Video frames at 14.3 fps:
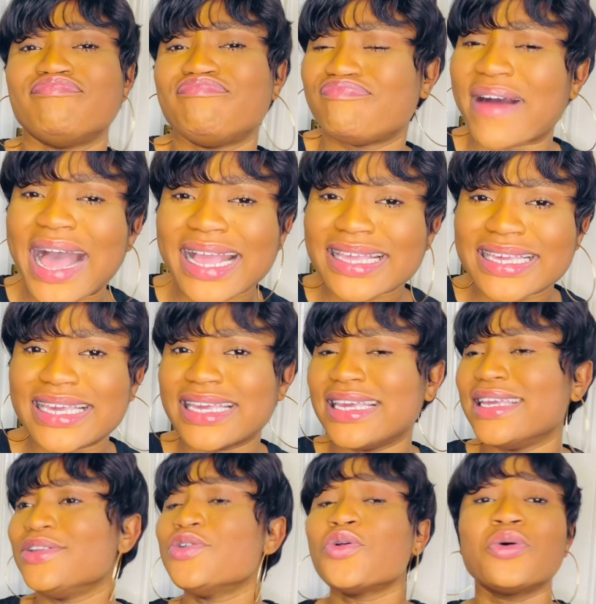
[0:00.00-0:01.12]

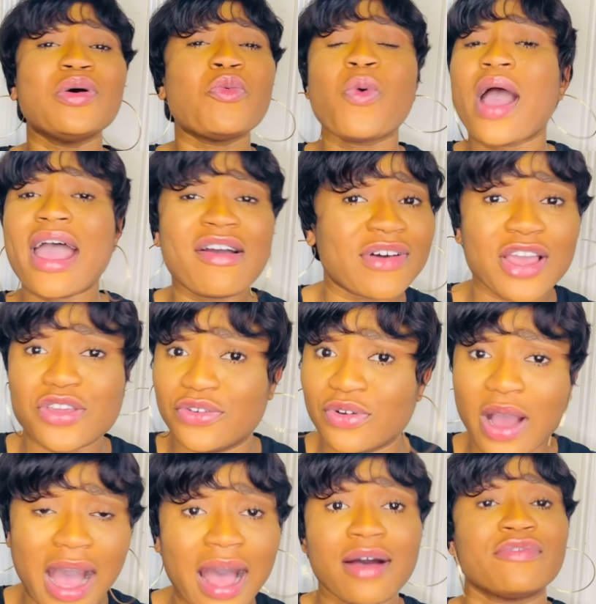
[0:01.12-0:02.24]
banking, whatever you
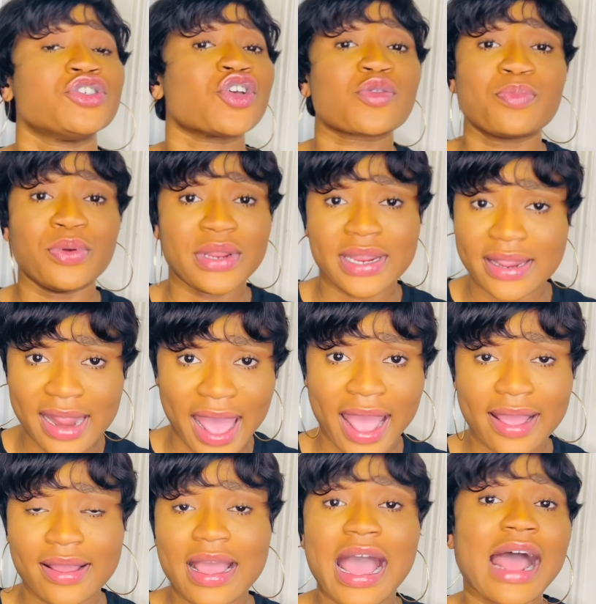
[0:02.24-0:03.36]
have, just put it
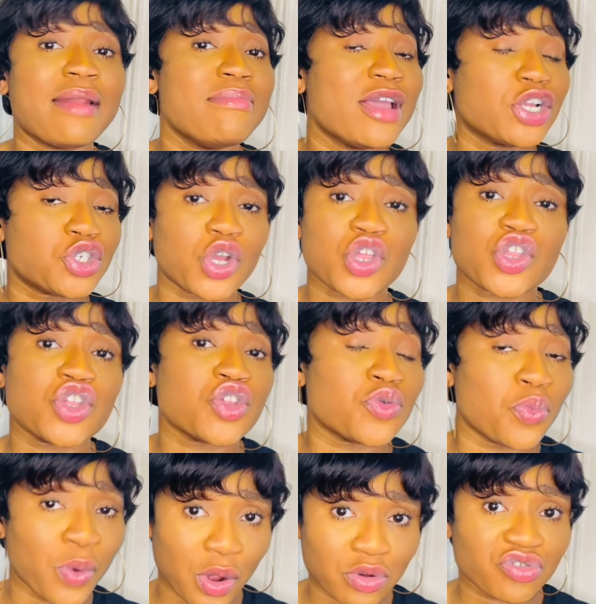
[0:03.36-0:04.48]
there and make sure it
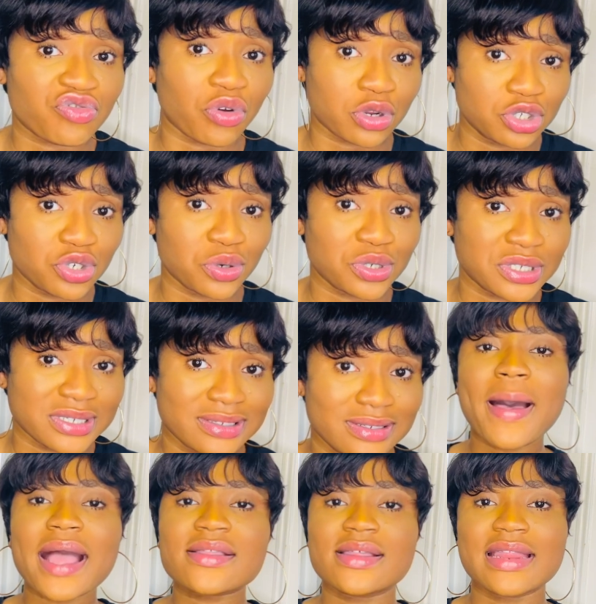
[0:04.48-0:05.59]
is well structured.
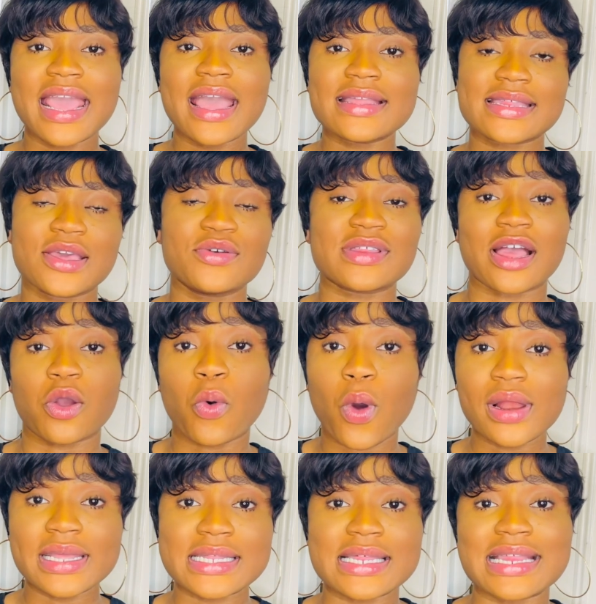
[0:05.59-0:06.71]
Back to the 8 skills and
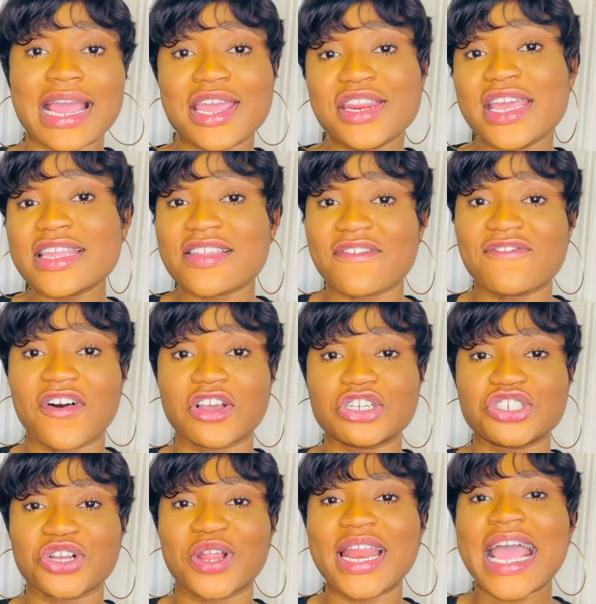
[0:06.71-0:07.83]
qualities that you need to
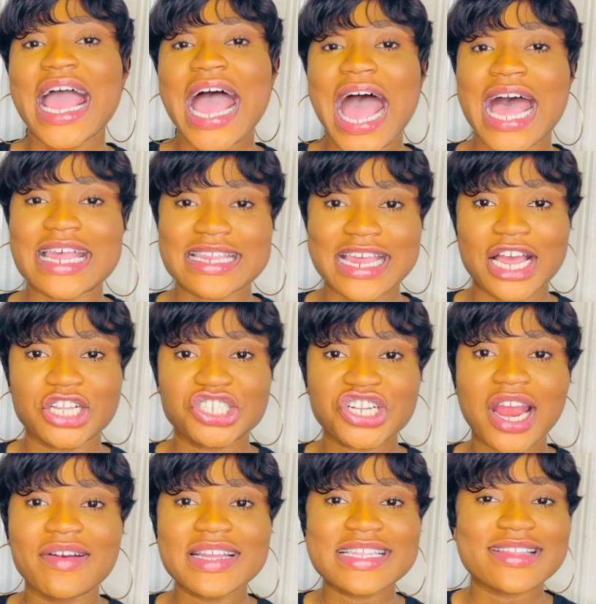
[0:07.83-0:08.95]
function as a
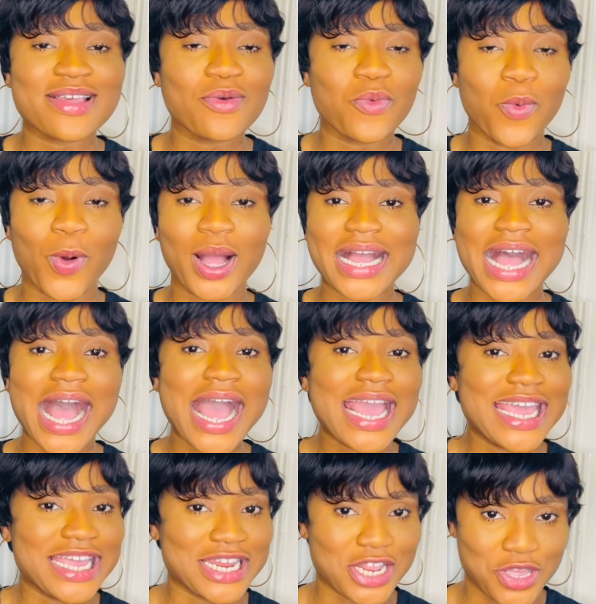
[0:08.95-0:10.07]
charity worker
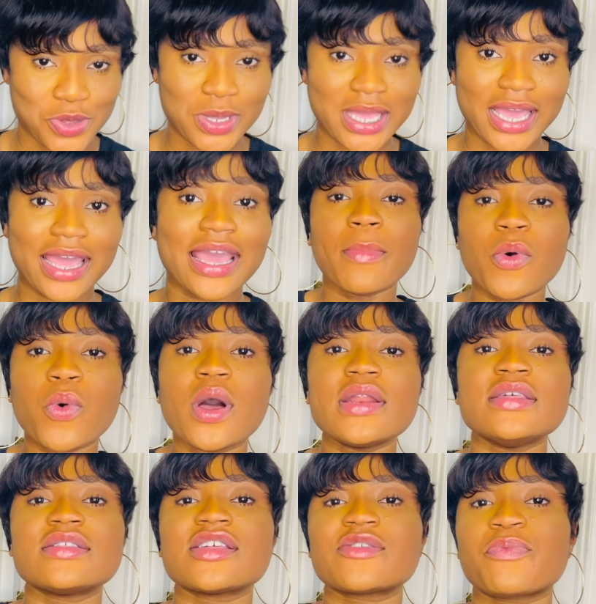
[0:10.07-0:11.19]
in the UK. Number 1
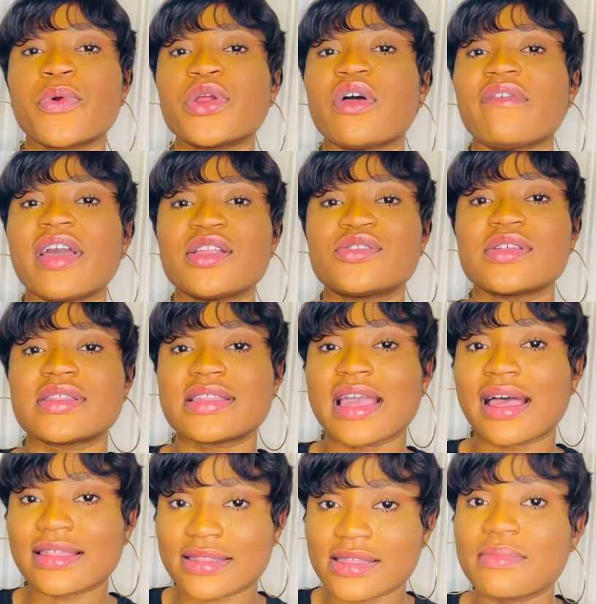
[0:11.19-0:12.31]
is the spirit of
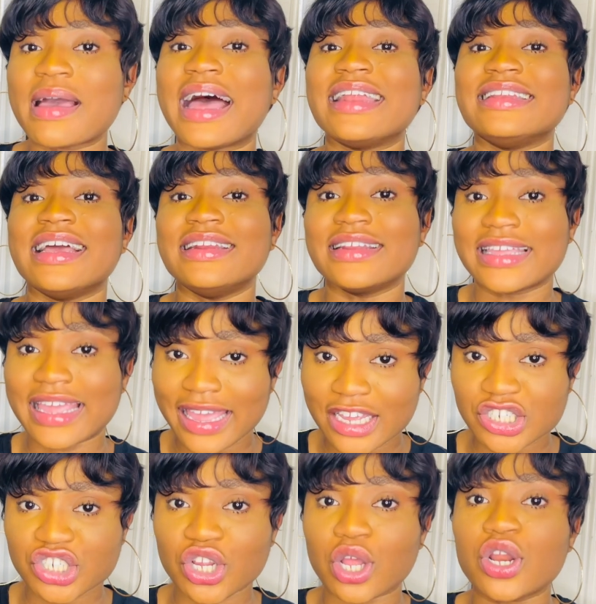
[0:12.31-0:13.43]
enthusiasm and
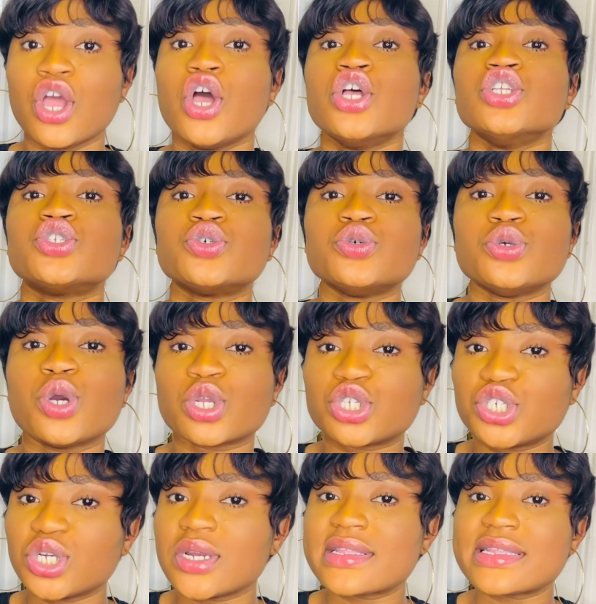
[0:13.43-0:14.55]
dedication to your
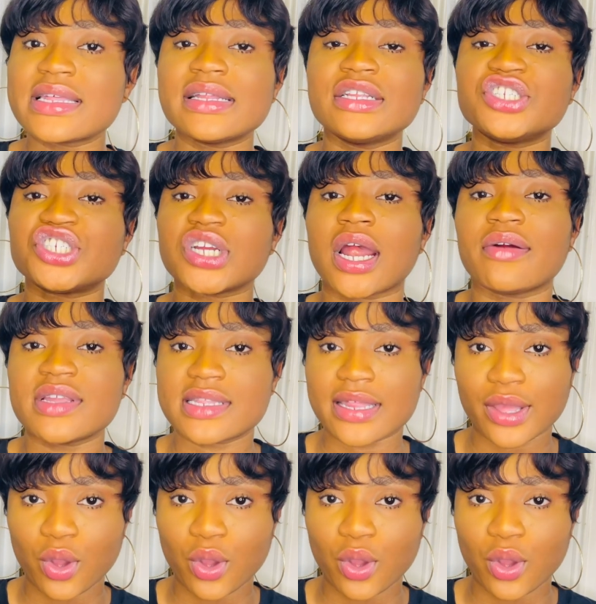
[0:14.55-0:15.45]
chosen charity